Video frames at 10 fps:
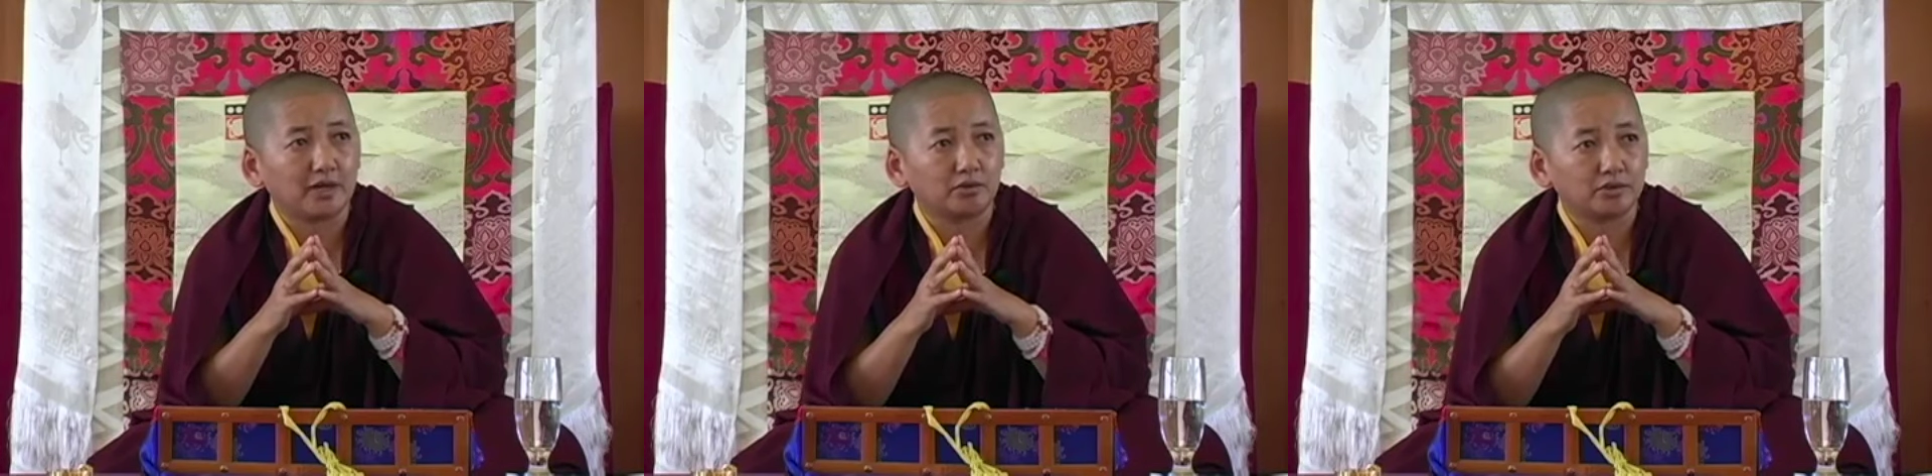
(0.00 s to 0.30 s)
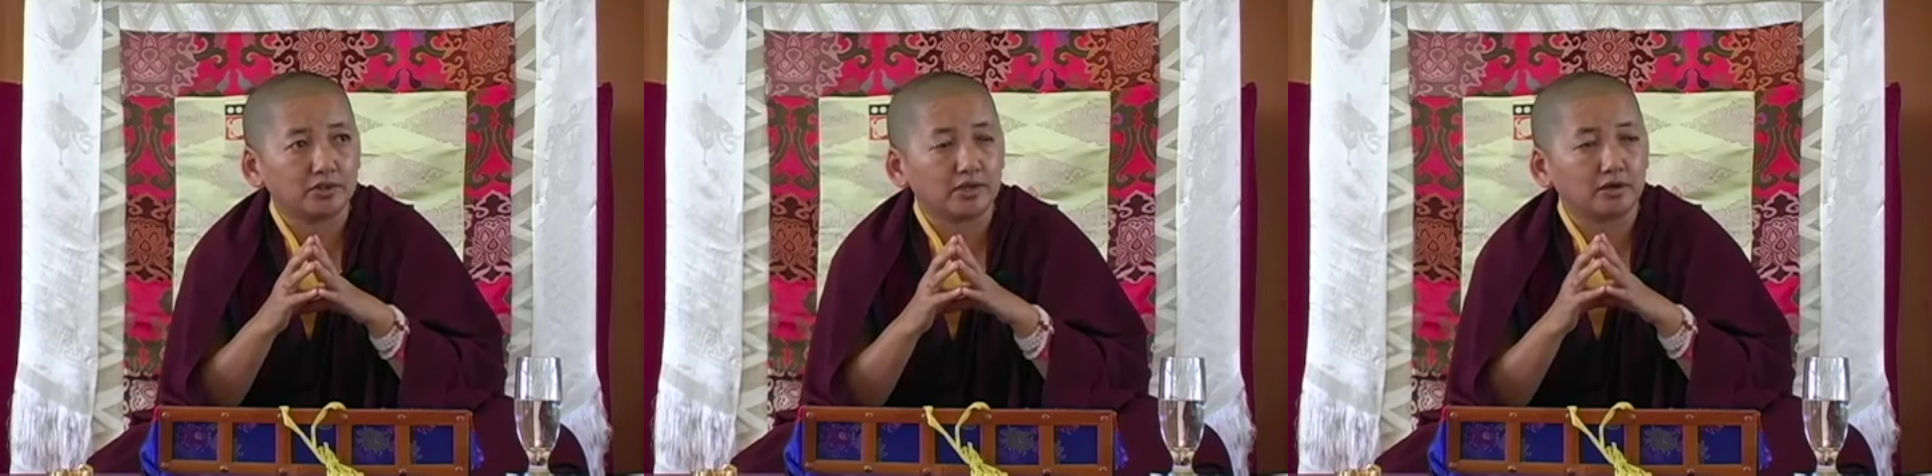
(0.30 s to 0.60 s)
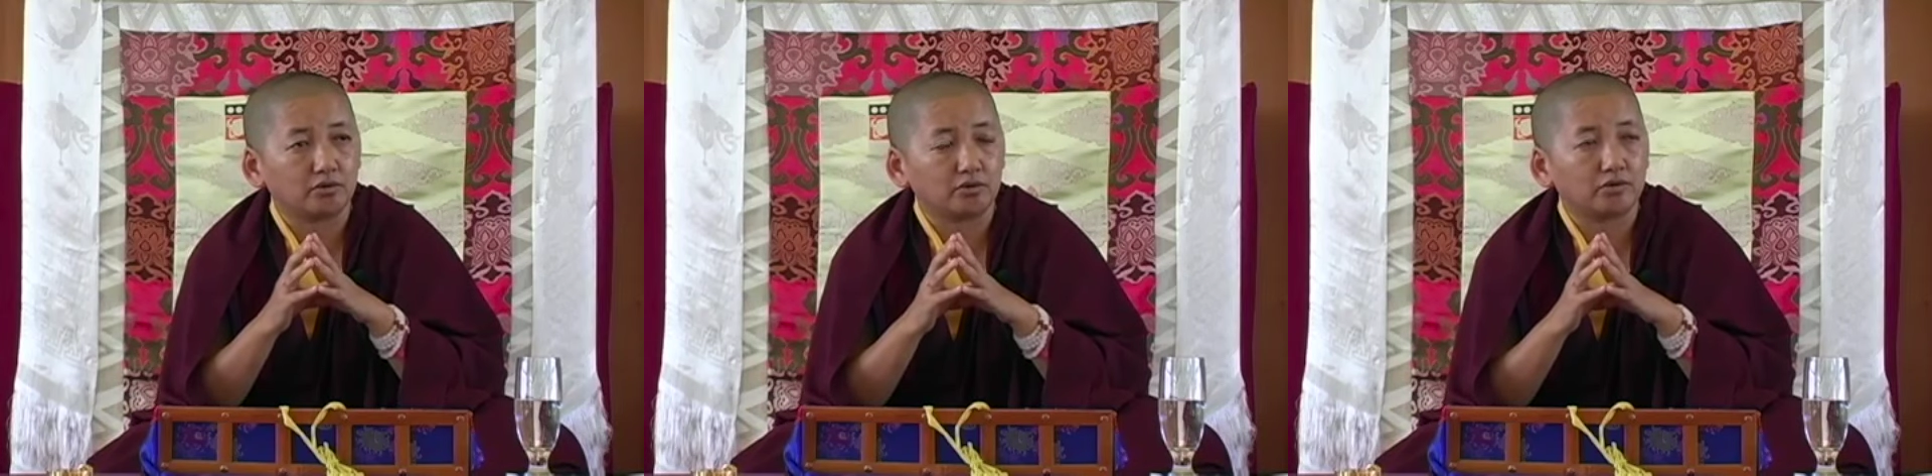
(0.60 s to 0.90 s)
I would say
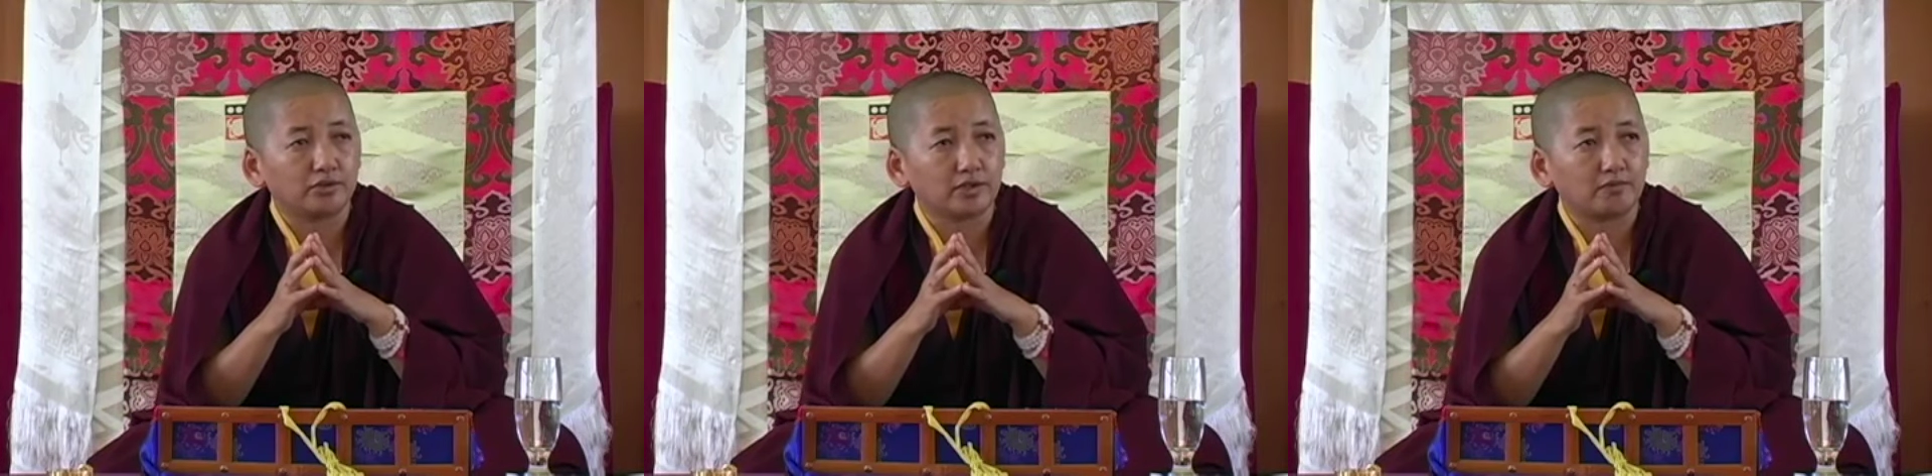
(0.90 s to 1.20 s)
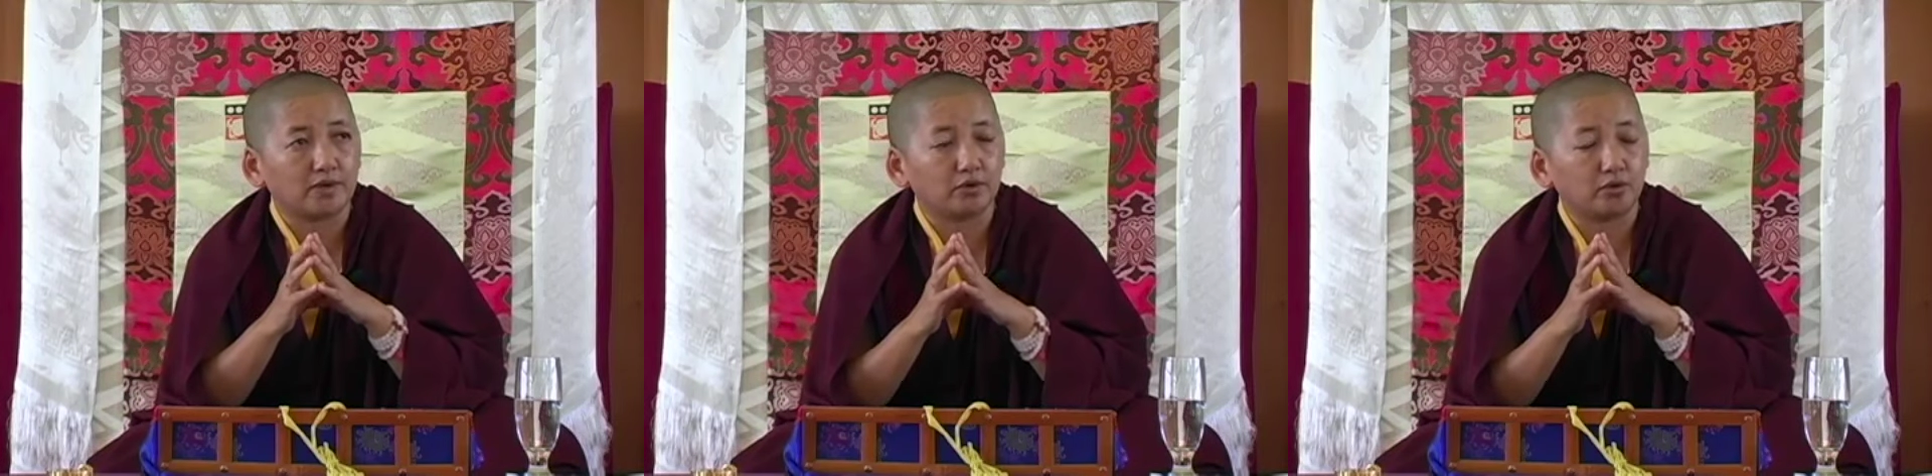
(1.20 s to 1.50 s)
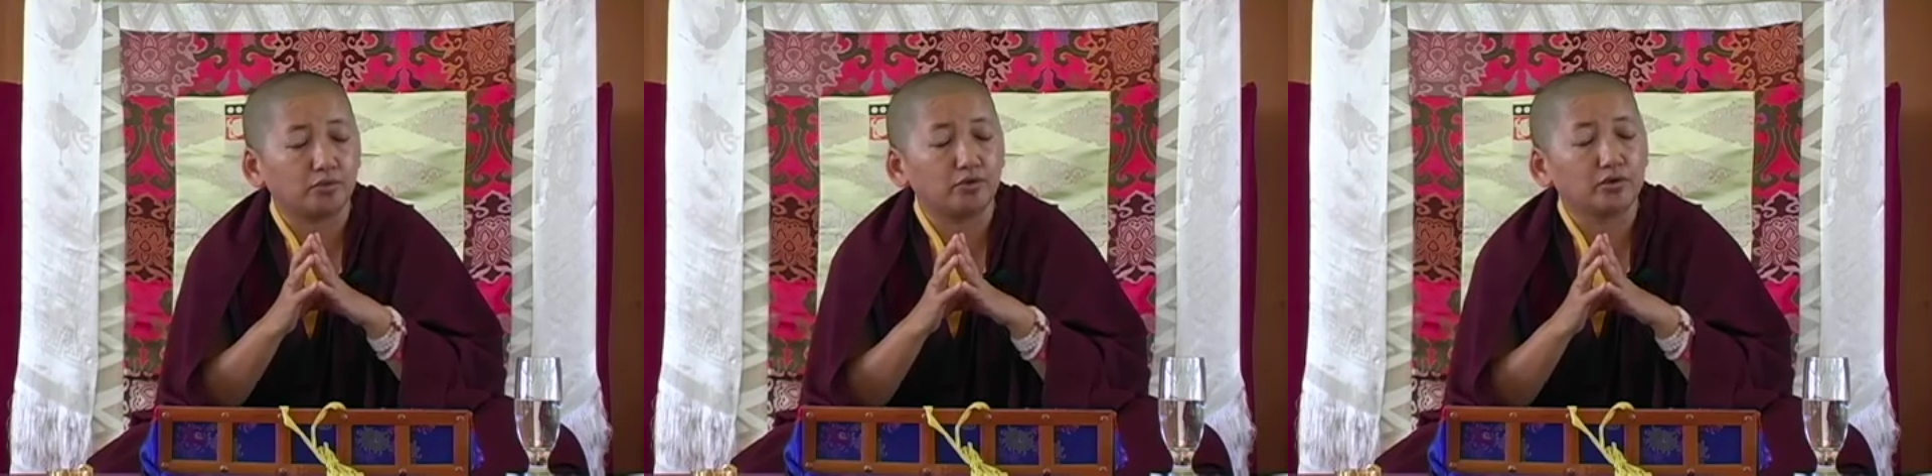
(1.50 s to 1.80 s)
a guru is someone
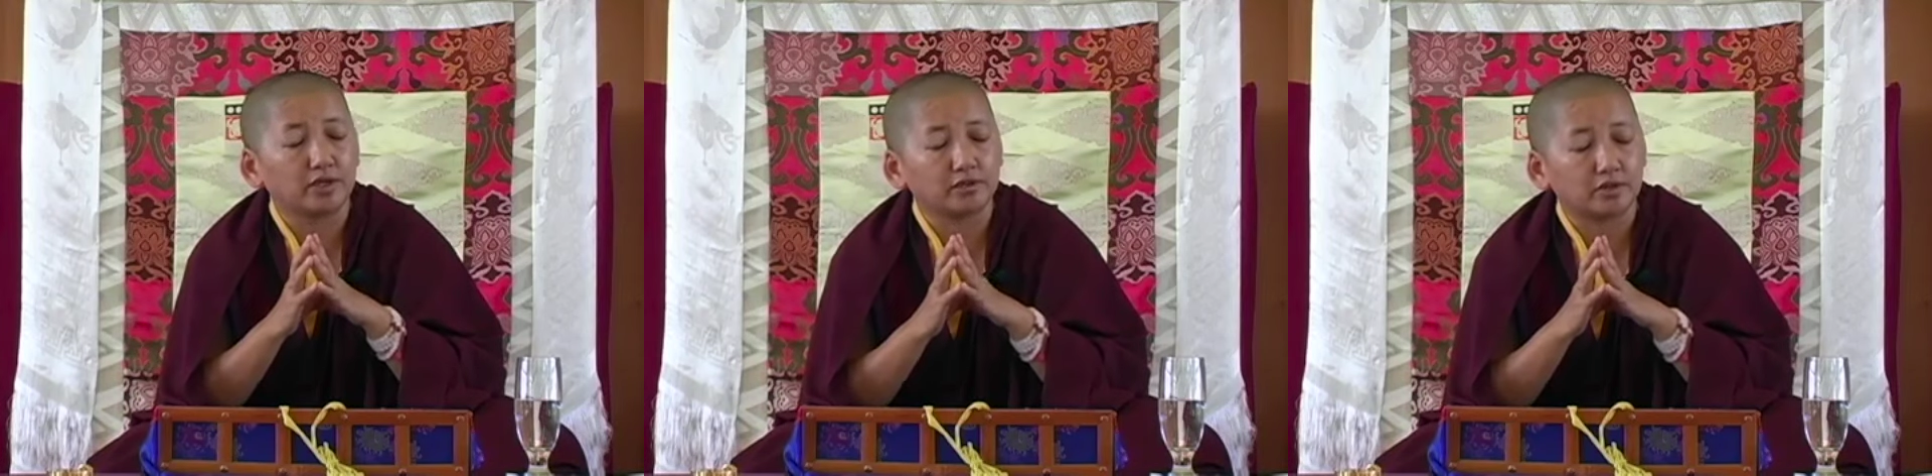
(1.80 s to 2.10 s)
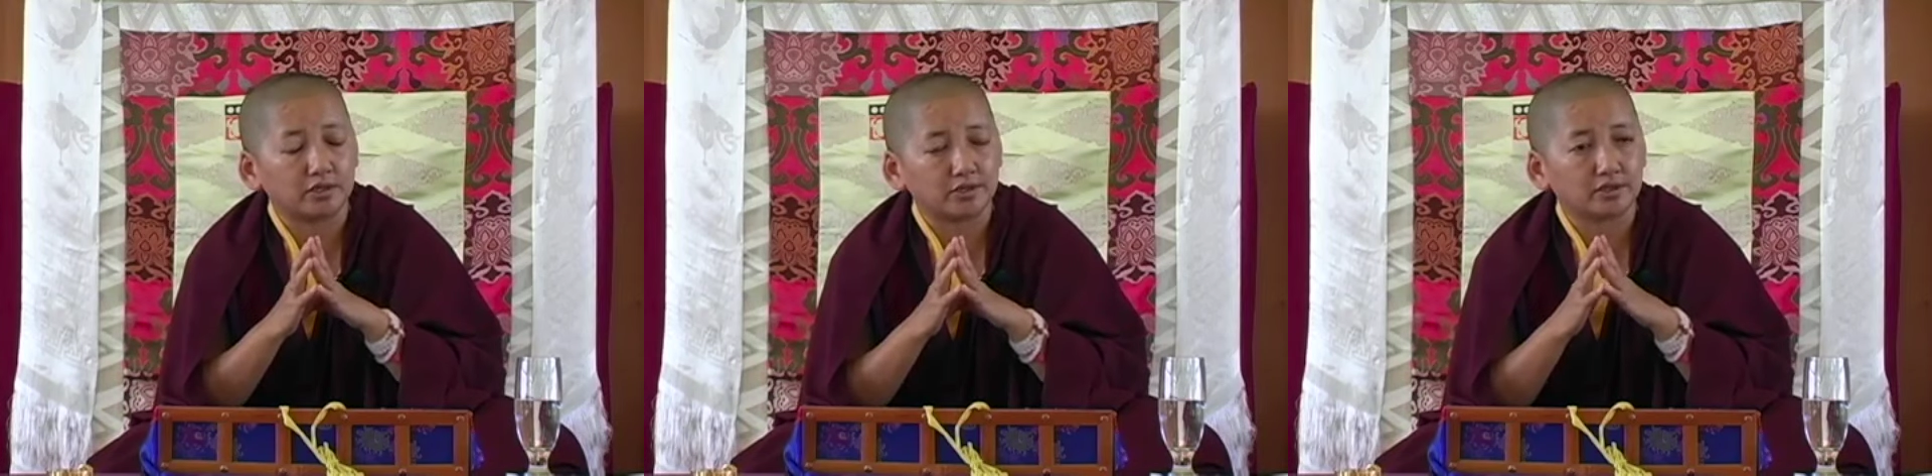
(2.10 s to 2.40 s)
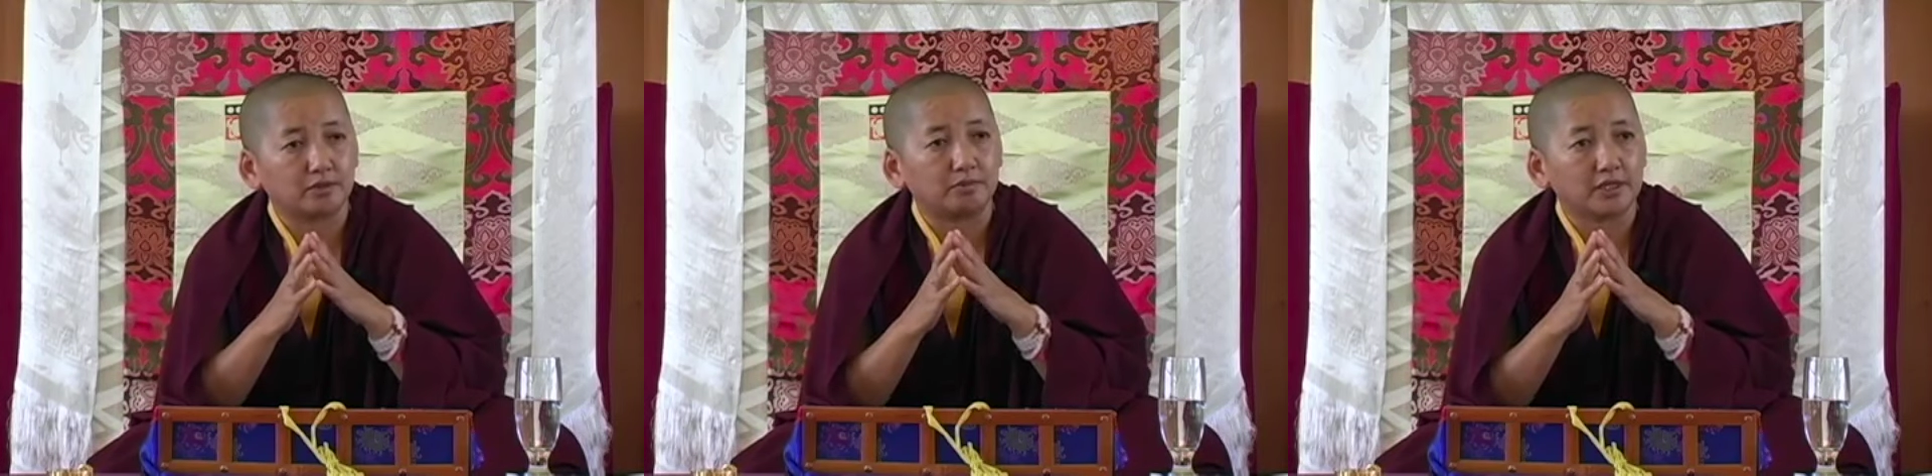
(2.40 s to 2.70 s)
whom you can
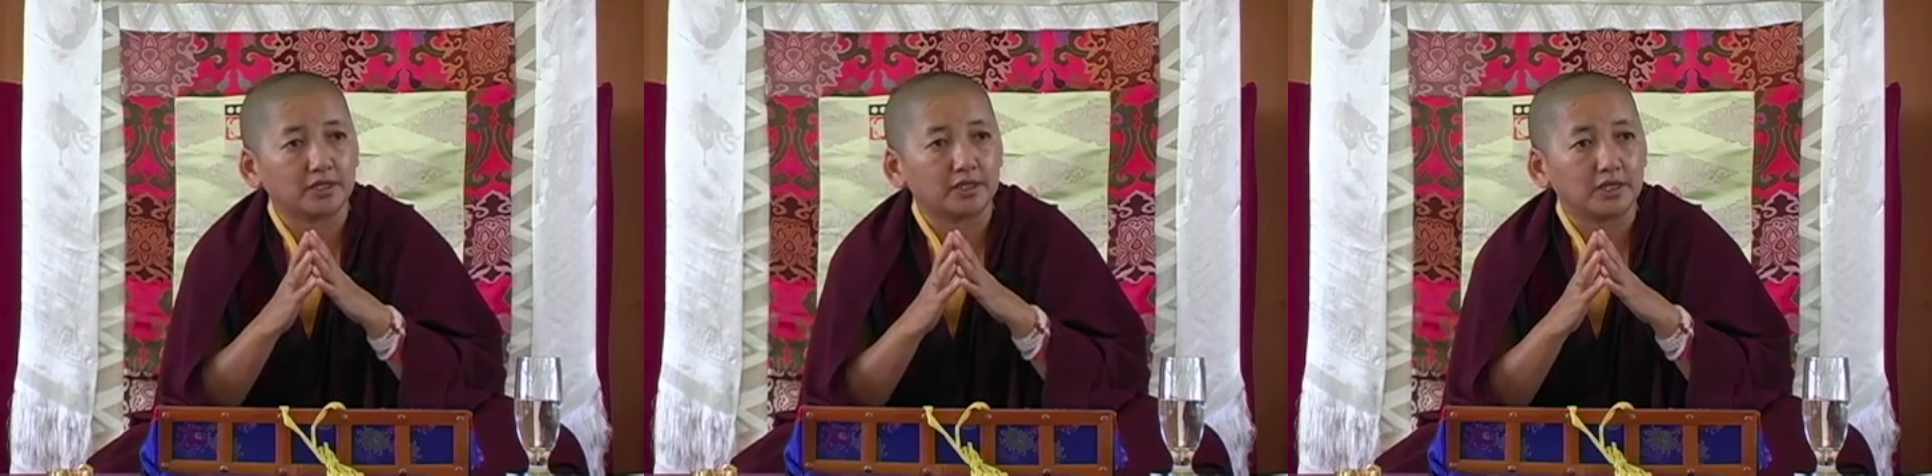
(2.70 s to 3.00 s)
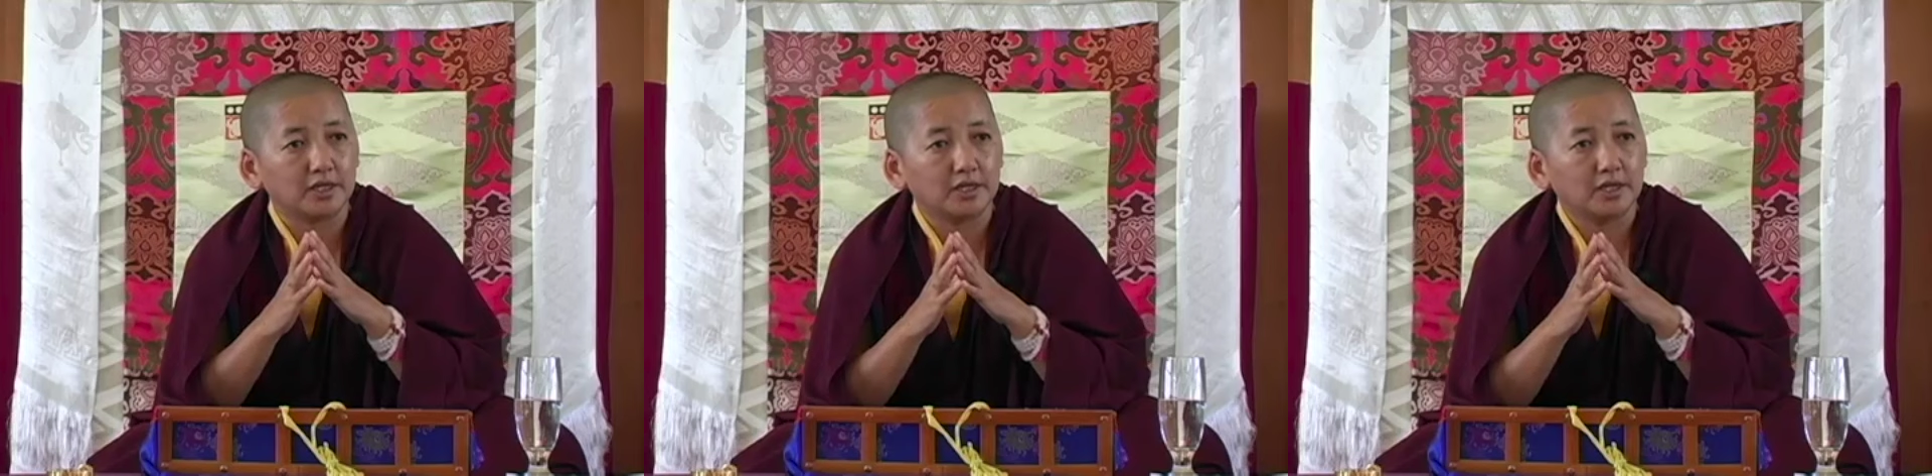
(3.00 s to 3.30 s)
trust completely,